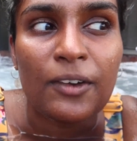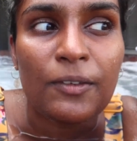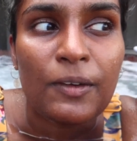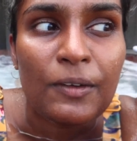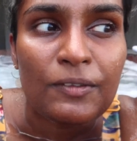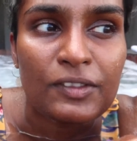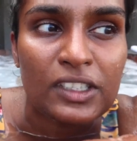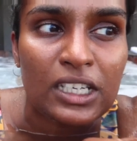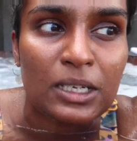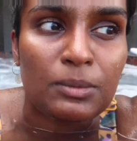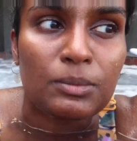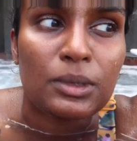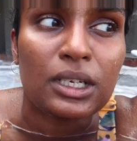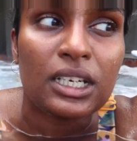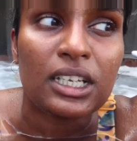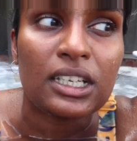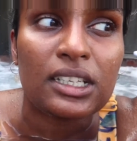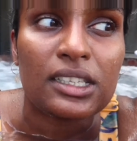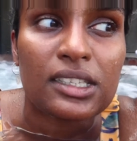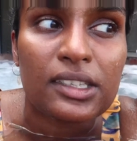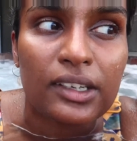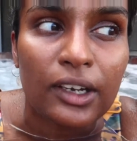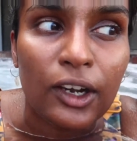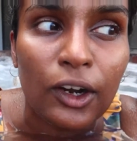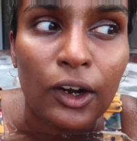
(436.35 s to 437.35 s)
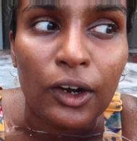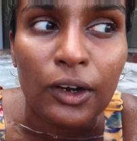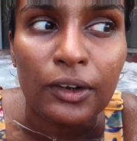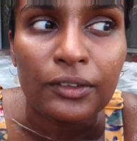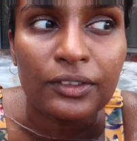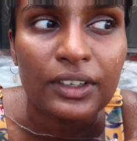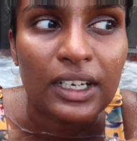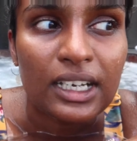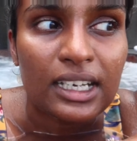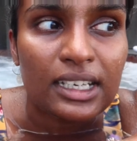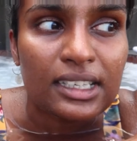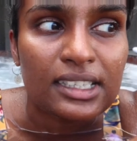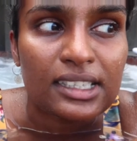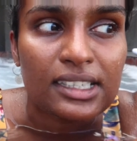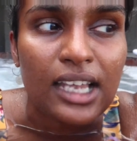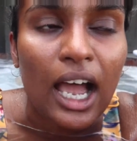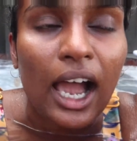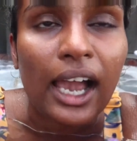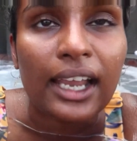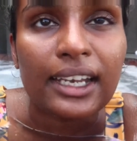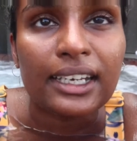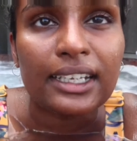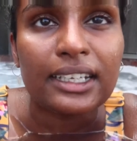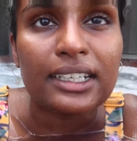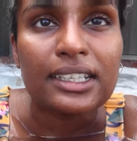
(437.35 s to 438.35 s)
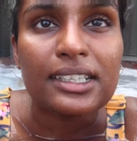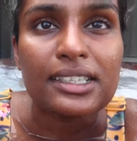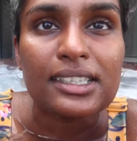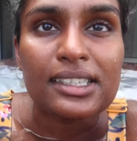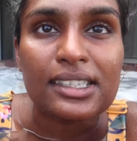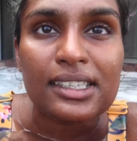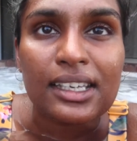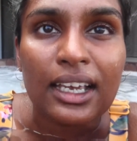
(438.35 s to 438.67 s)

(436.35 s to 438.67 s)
15 minutes of silence.